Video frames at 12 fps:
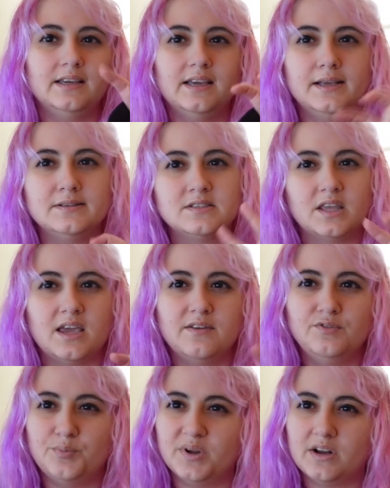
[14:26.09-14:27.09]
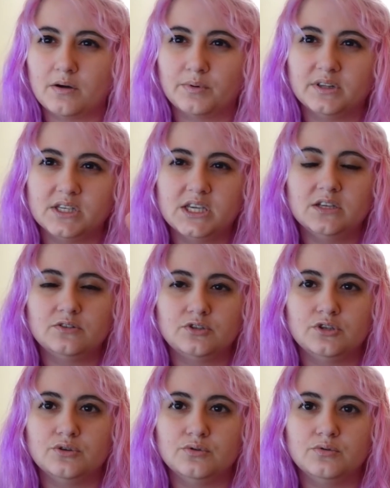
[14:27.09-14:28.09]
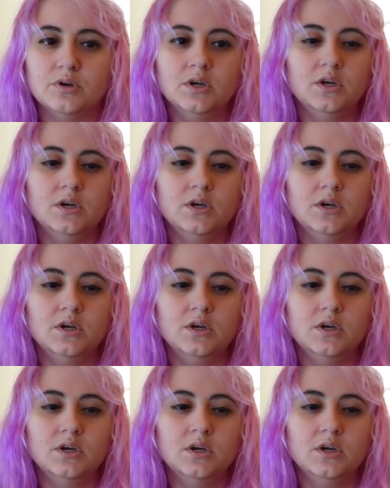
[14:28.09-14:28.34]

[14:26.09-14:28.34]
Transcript: enslaved but not really to